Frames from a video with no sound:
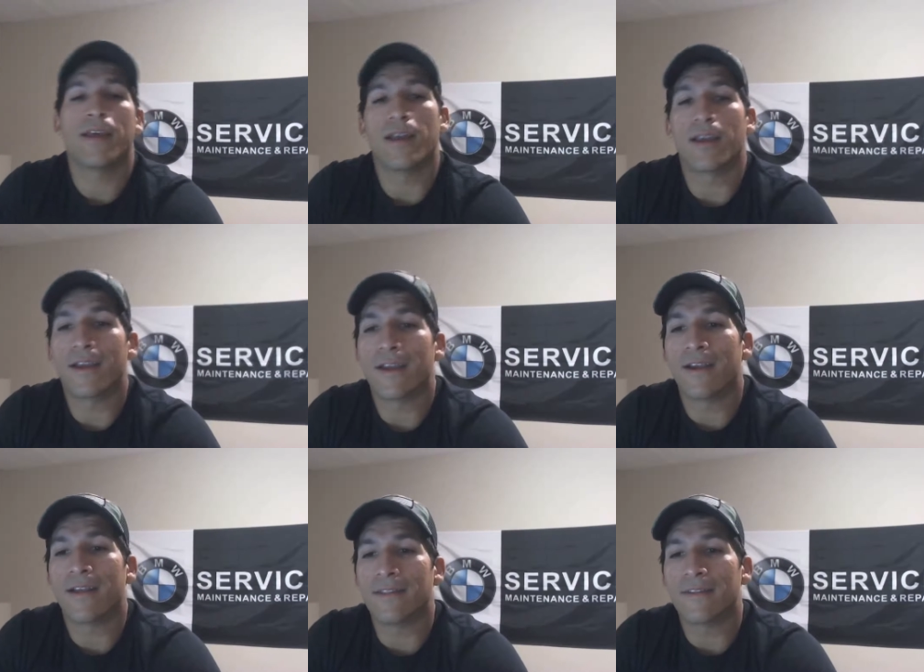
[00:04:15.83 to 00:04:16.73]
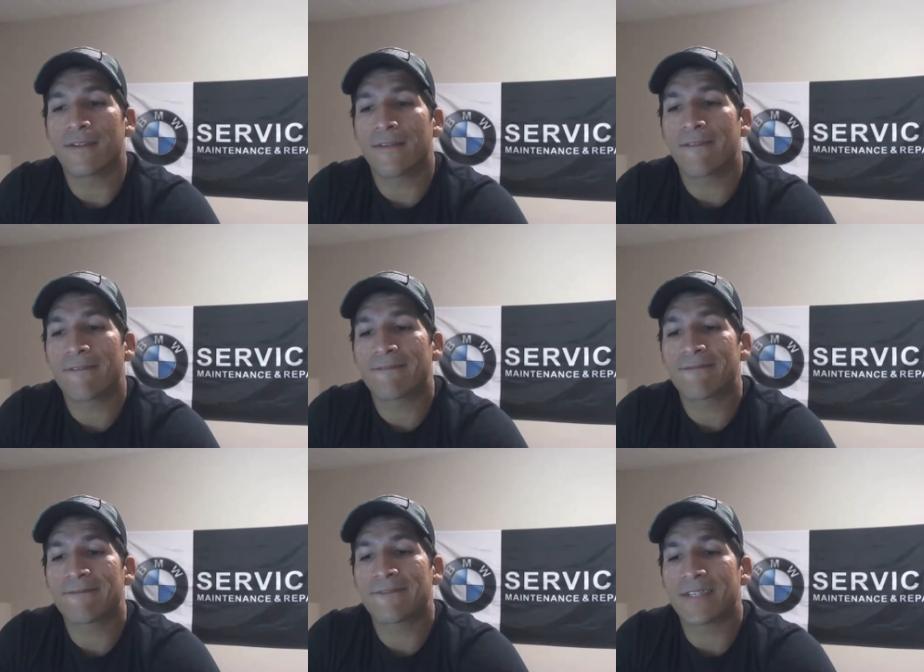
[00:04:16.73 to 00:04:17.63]
And
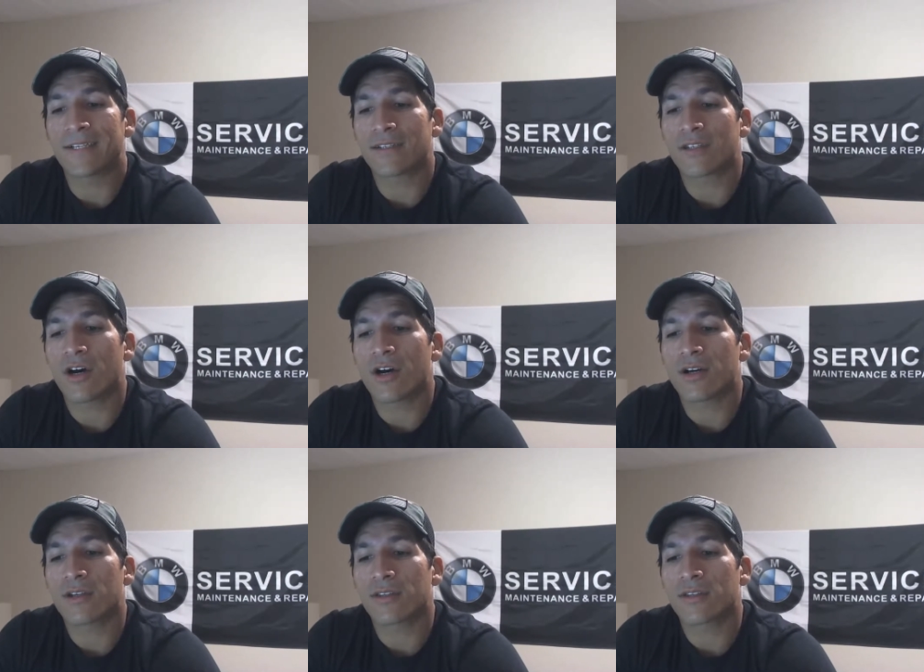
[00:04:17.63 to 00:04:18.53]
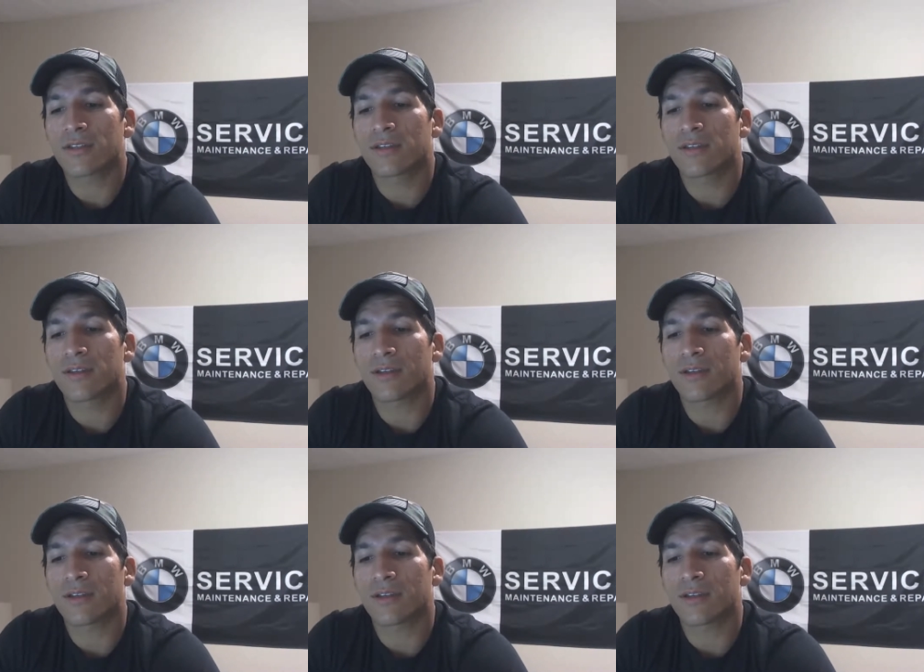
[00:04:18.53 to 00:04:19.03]
the exhaust